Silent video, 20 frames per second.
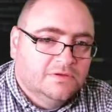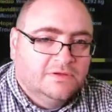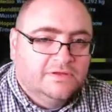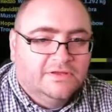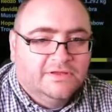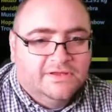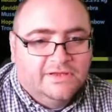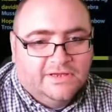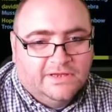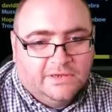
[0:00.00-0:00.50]

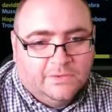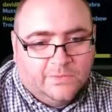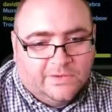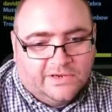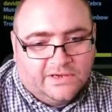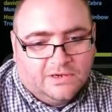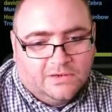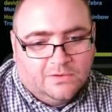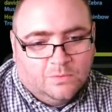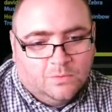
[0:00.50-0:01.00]
Here we
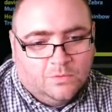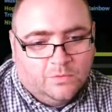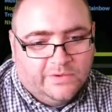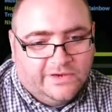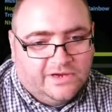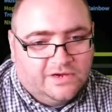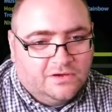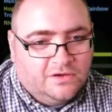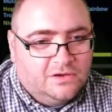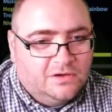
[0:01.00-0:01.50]
go. What we
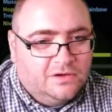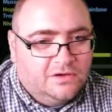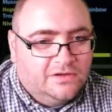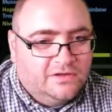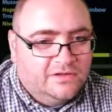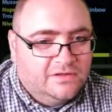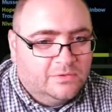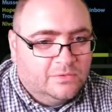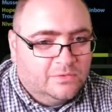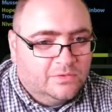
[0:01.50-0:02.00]
got?
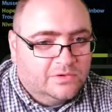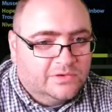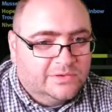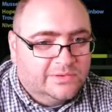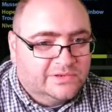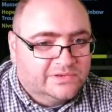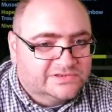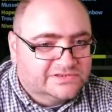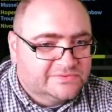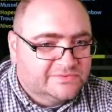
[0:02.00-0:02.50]

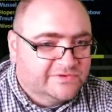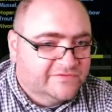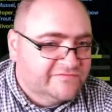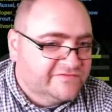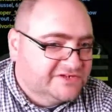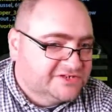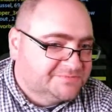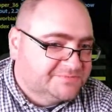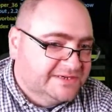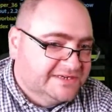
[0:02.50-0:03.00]
We've got something on
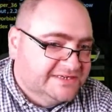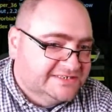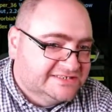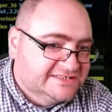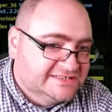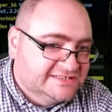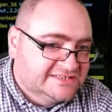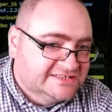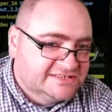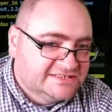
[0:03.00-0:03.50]
fish
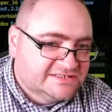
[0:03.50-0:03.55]
pieces.